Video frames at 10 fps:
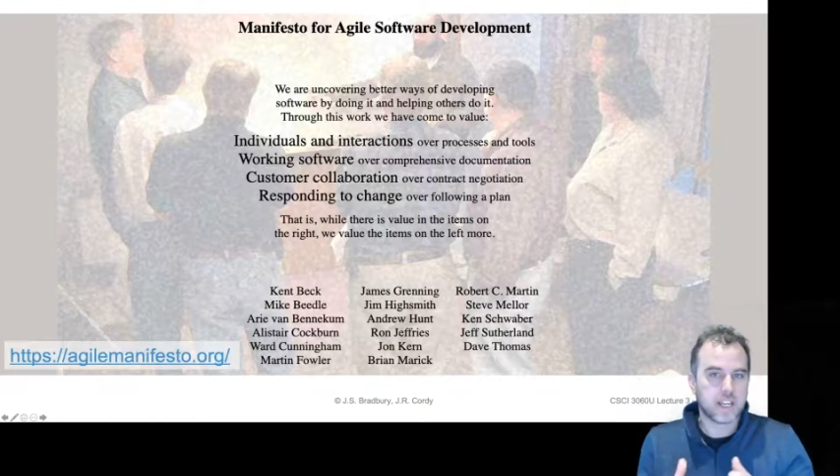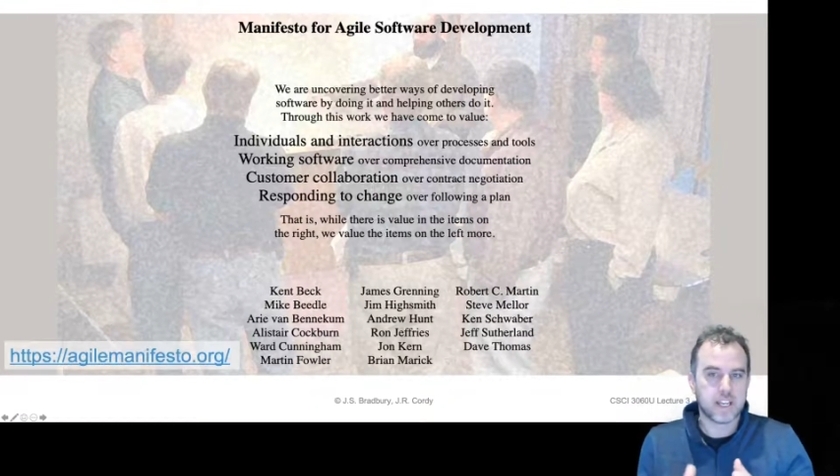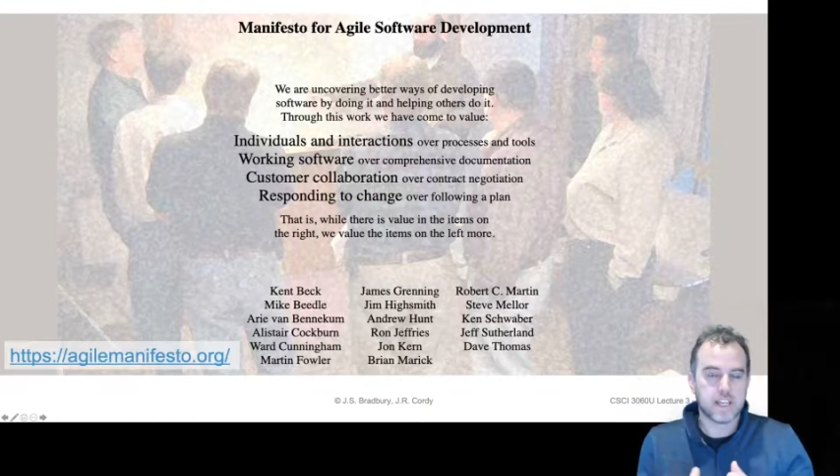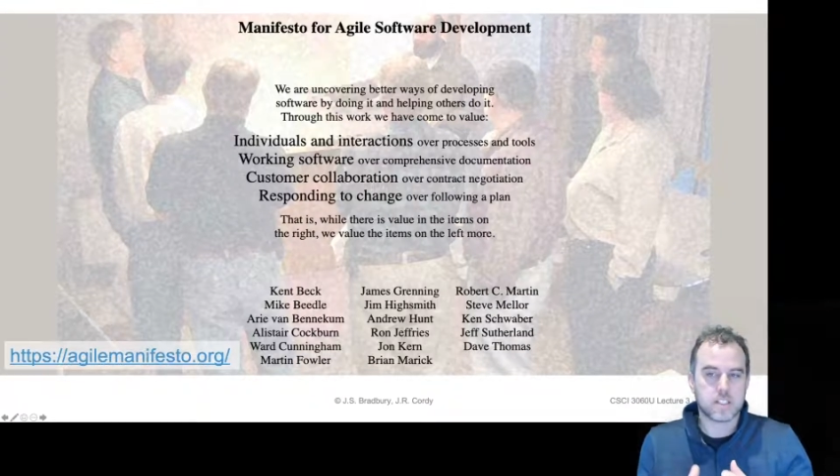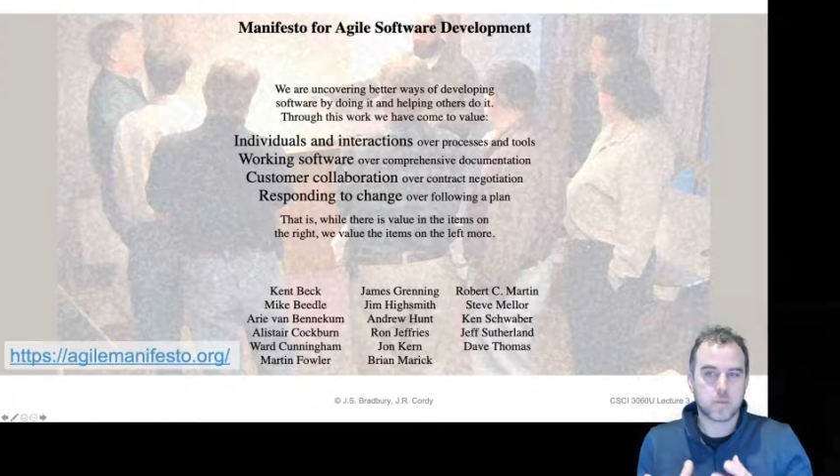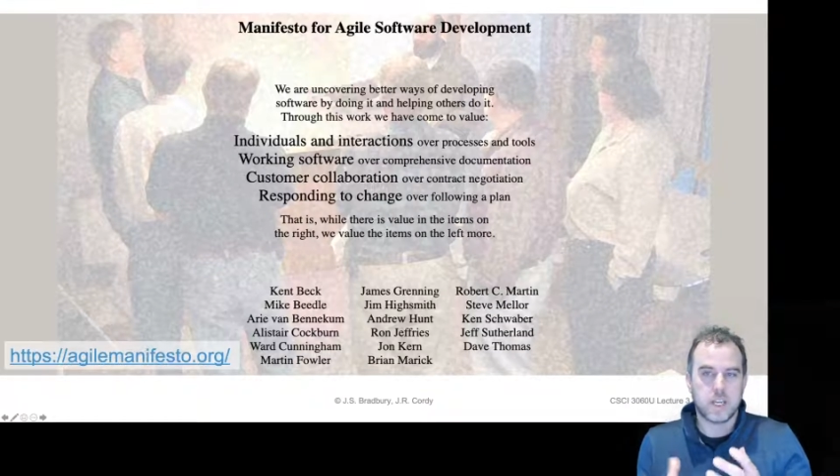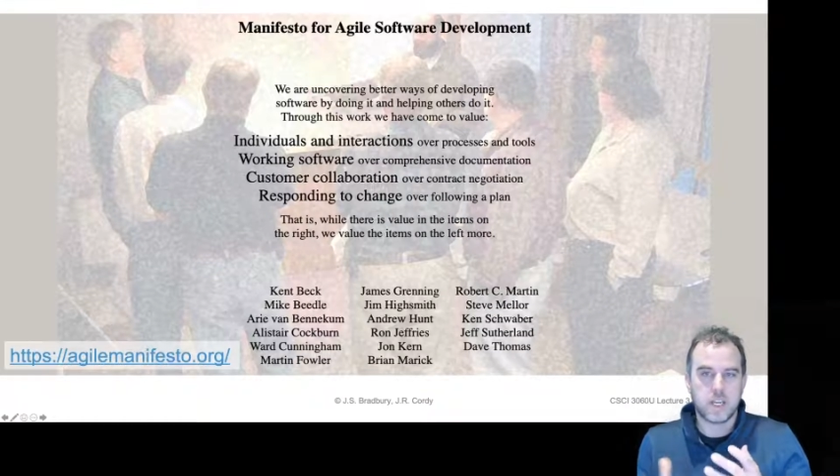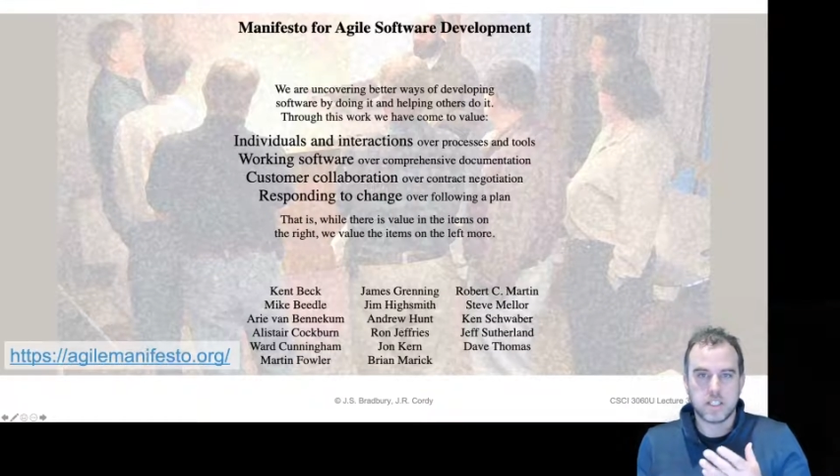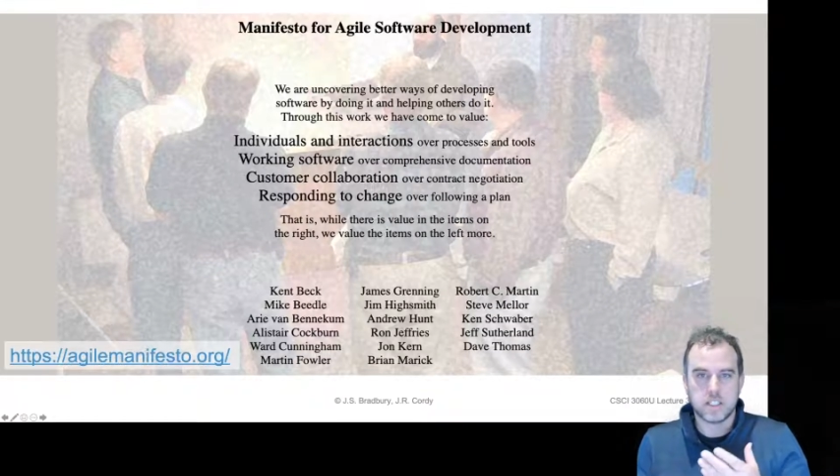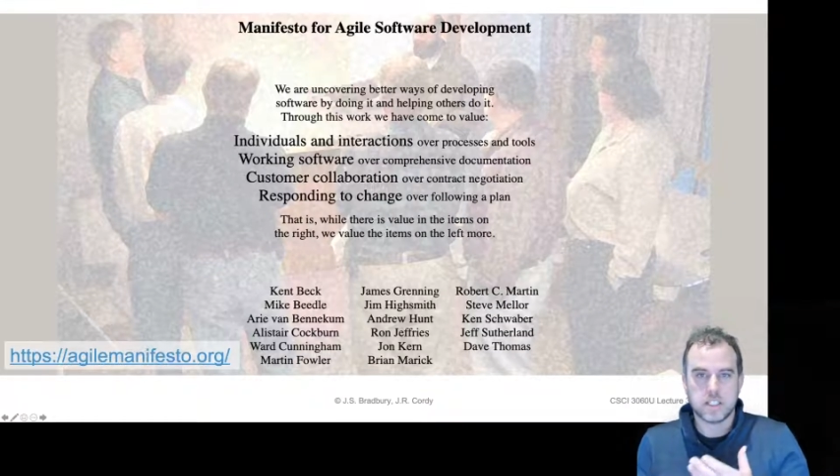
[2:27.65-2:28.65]
I guess,
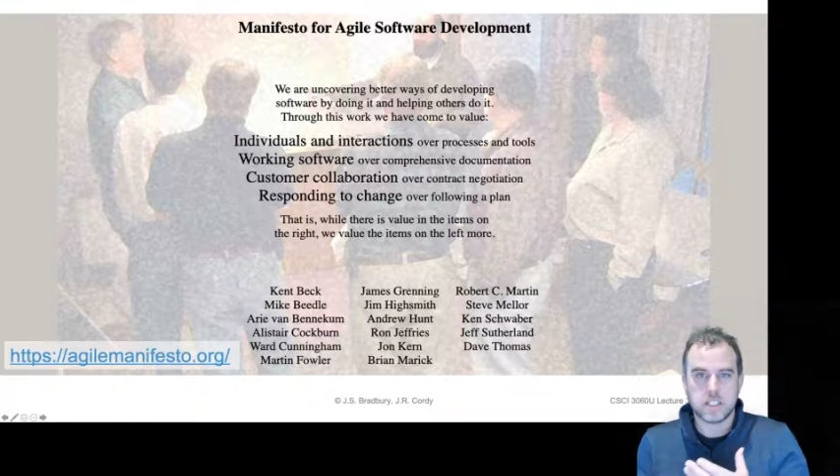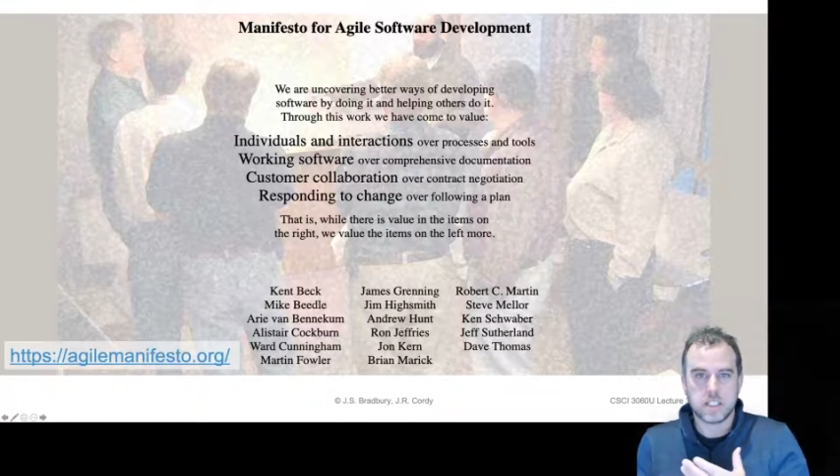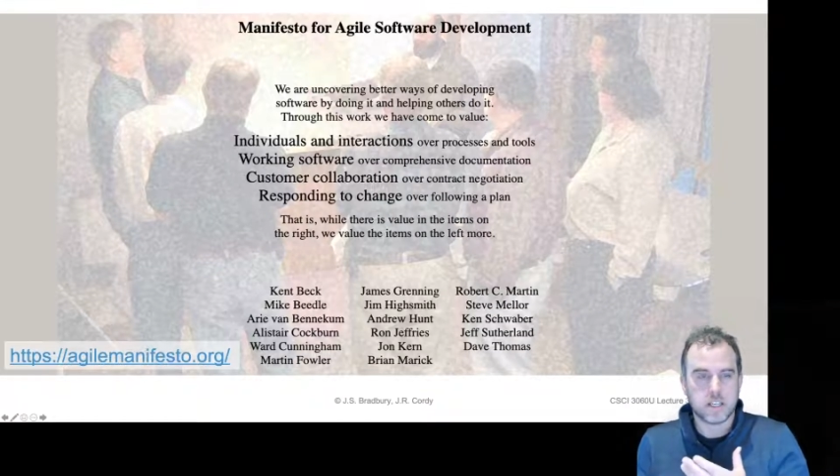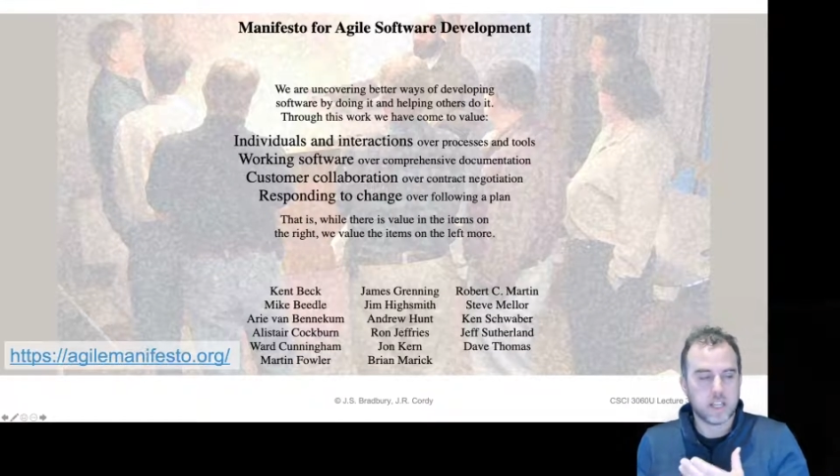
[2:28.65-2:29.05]
when